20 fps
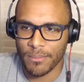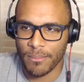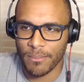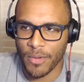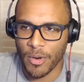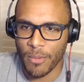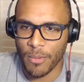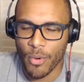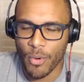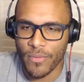
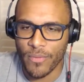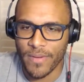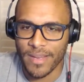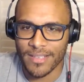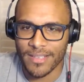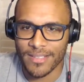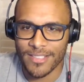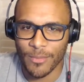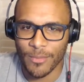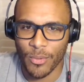you know,
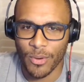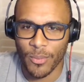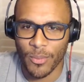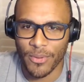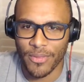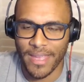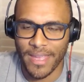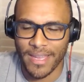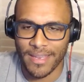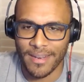moving somewhere
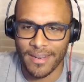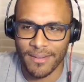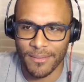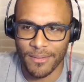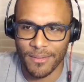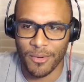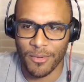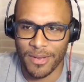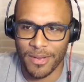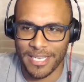where they could,
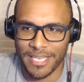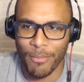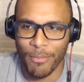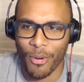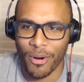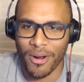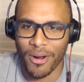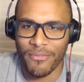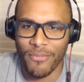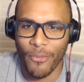you know, it's
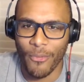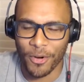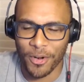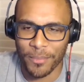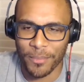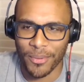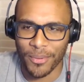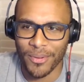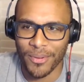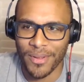more
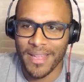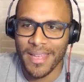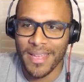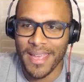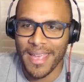affordable.